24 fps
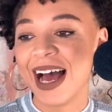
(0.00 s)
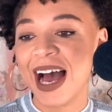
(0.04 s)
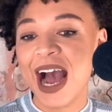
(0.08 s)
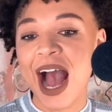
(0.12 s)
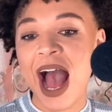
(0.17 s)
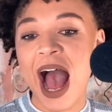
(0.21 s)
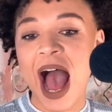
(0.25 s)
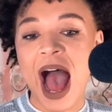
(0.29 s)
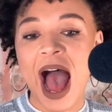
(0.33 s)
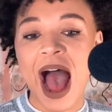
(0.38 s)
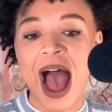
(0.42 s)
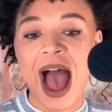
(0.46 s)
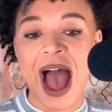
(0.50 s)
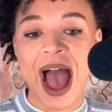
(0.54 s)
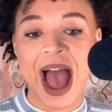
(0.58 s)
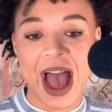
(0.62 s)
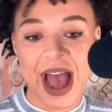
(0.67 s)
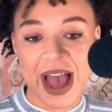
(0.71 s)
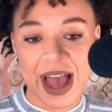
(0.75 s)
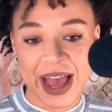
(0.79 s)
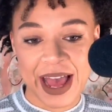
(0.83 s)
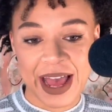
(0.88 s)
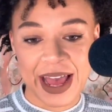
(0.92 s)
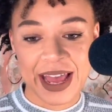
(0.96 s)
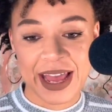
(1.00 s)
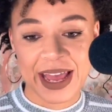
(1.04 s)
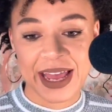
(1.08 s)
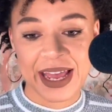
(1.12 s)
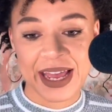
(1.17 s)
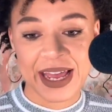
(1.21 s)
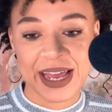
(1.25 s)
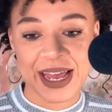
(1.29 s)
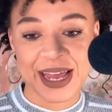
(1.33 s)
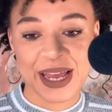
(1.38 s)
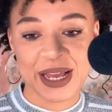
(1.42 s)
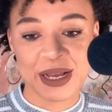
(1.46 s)

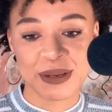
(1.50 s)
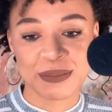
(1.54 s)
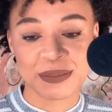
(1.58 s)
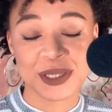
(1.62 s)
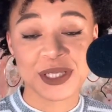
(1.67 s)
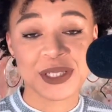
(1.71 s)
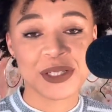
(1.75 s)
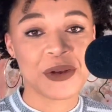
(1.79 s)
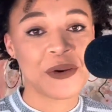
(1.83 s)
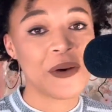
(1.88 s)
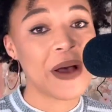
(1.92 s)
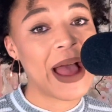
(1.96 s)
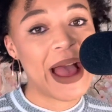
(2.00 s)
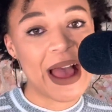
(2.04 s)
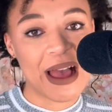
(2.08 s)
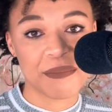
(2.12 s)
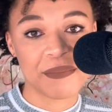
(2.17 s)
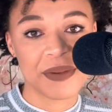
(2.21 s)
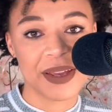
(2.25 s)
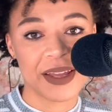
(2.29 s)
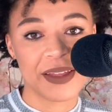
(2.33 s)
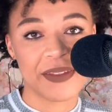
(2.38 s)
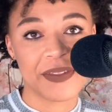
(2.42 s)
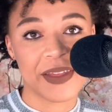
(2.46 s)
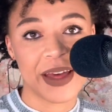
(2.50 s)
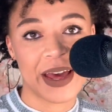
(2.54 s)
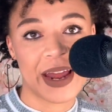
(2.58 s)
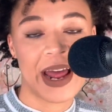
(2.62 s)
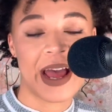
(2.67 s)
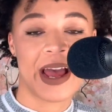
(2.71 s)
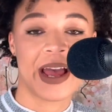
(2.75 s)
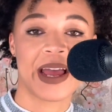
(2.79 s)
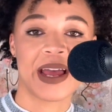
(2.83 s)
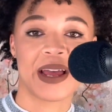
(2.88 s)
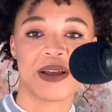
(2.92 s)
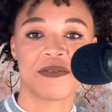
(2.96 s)
I am so happy
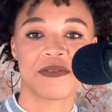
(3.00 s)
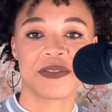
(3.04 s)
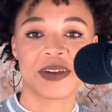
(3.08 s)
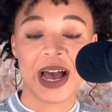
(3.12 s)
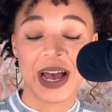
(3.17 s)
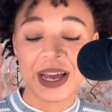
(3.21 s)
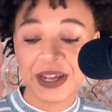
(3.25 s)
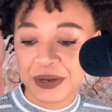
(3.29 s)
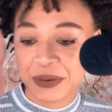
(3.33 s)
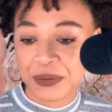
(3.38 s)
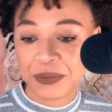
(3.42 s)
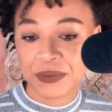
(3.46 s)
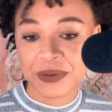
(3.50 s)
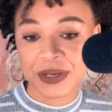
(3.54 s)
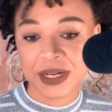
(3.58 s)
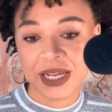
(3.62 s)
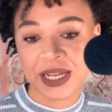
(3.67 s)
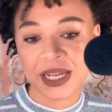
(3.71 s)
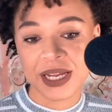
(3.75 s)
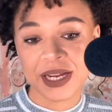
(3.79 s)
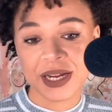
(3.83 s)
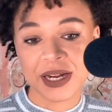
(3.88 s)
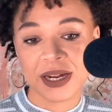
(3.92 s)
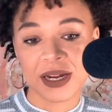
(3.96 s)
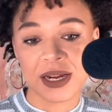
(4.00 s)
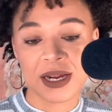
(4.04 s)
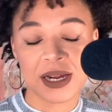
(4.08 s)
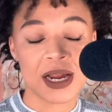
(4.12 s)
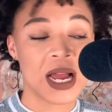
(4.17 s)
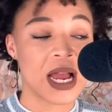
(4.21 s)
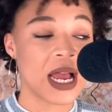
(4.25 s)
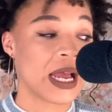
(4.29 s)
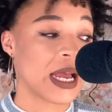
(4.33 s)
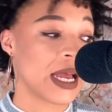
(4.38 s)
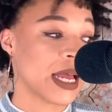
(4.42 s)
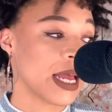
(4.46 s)
that I have gotten on
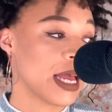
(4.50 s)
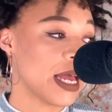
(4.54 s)
here.